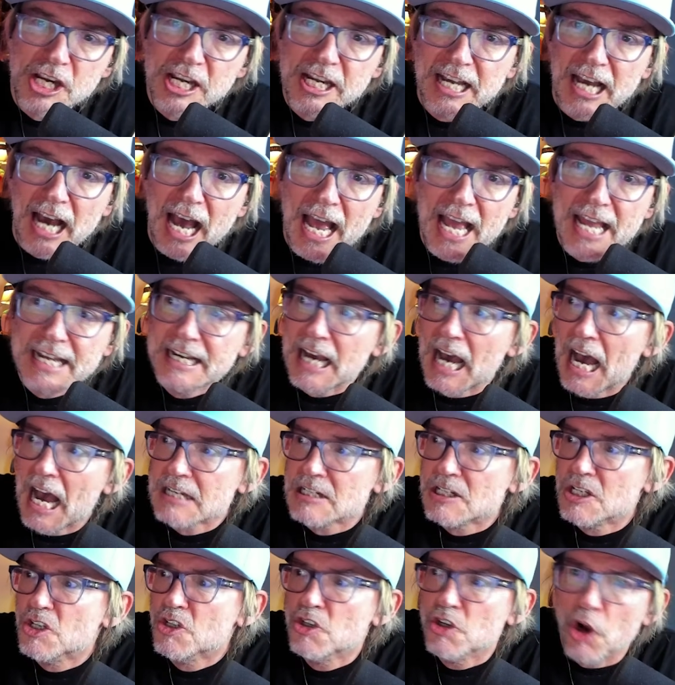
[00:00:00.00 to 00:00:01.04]
guy got
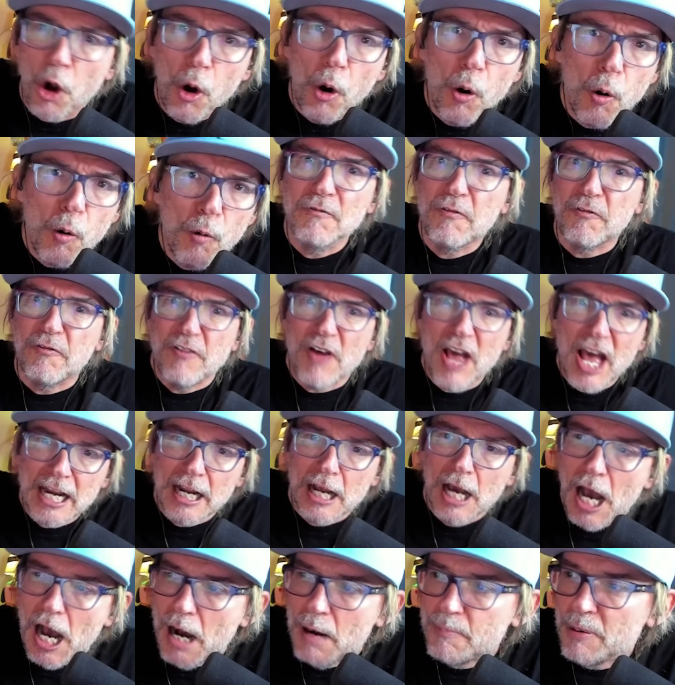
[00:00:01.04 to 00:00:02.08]
so fed
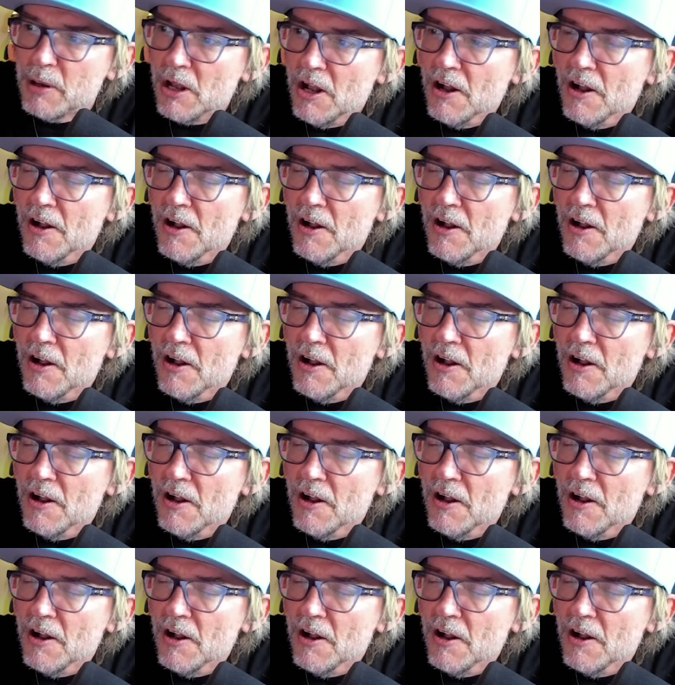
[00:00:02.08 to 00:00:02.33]
up